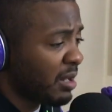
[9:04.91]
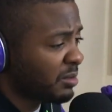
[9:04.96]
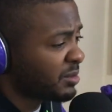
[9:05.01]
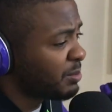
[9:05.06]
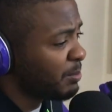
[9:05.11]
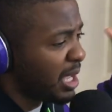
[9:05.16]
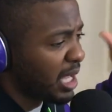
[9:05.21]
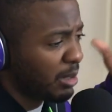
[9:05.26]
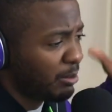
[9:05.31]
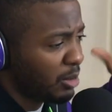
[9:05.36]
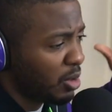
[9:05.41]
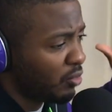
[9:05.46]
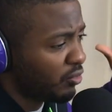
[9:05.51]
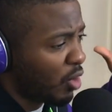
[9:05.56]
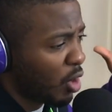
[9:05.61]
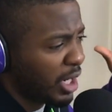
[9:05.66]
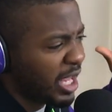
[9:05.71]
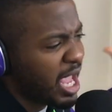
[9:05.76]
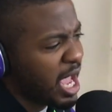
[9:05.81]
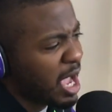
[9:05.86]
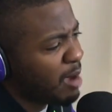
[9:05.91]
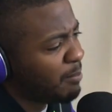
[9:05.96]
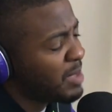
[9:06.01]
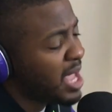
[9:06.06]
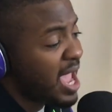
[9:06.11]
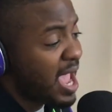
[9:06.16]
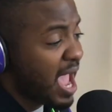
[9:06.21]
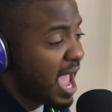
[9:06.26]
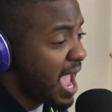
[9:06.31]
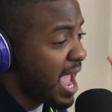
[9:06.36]
Adams made a move on him,
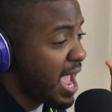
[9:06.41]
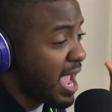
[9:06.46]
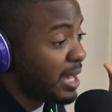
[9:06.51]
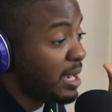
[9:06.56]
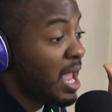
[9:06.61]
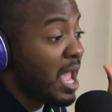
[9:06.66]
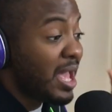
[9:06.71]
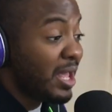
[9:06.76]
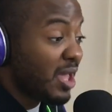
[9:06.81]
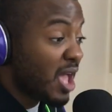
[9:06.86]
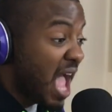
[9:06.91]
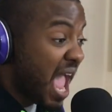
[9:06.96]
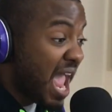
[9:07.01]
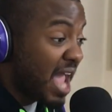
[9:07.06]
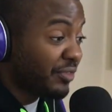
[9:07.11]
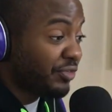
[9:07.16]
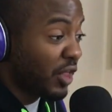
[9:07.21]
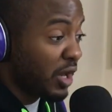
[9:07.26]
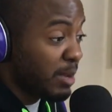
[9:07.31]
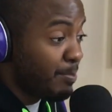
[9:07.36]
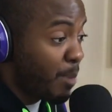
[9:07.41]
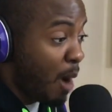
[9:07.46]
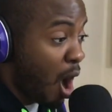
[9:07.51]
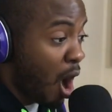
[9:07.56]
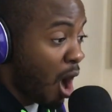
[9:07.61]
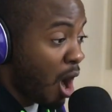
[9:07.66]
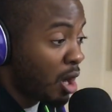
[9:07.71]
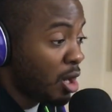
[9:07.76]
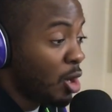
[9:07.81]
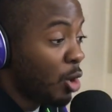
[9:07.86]
and Anthony
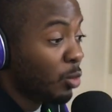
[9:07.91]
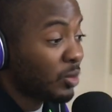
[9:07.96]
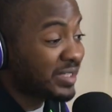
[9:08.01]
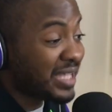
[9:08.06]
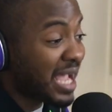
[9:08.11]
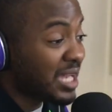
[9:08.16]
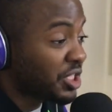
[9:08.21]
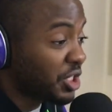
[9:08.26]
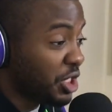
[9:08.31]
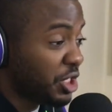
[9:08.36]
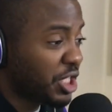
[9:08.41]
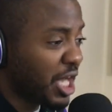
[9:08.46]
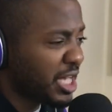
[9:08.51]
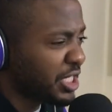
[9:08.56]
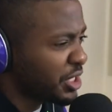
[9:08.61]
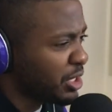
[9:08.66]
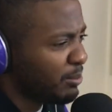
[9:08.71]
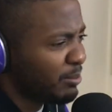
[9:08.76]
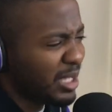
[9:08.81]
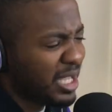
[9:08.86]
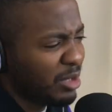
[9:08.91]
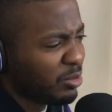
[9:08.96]
Barr was actually chasing him.